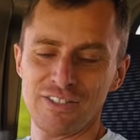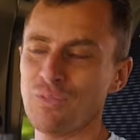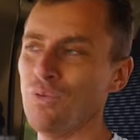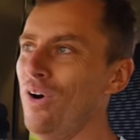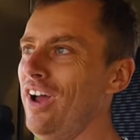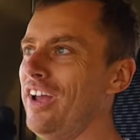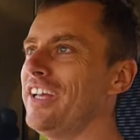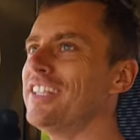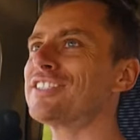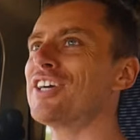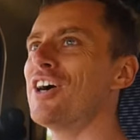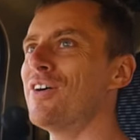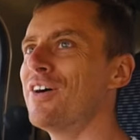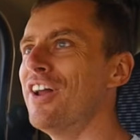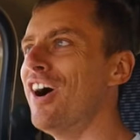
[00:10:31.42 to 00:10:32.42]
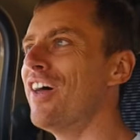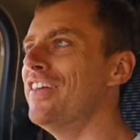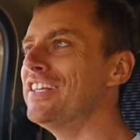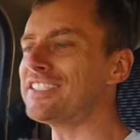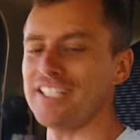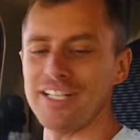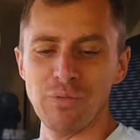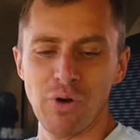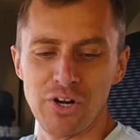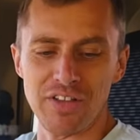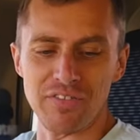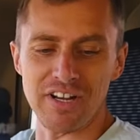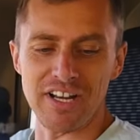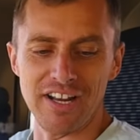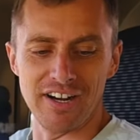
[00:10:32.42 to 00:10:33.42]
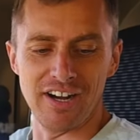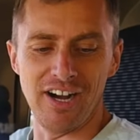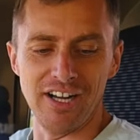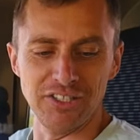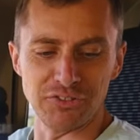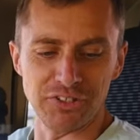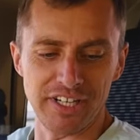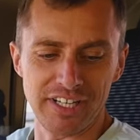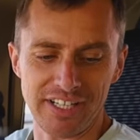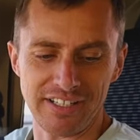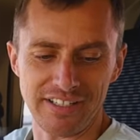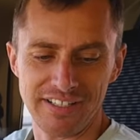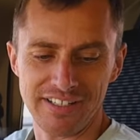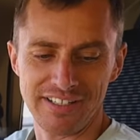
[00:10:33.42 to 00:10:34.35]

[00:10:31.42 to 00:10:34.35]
What is going on? This thing won't even hit 100.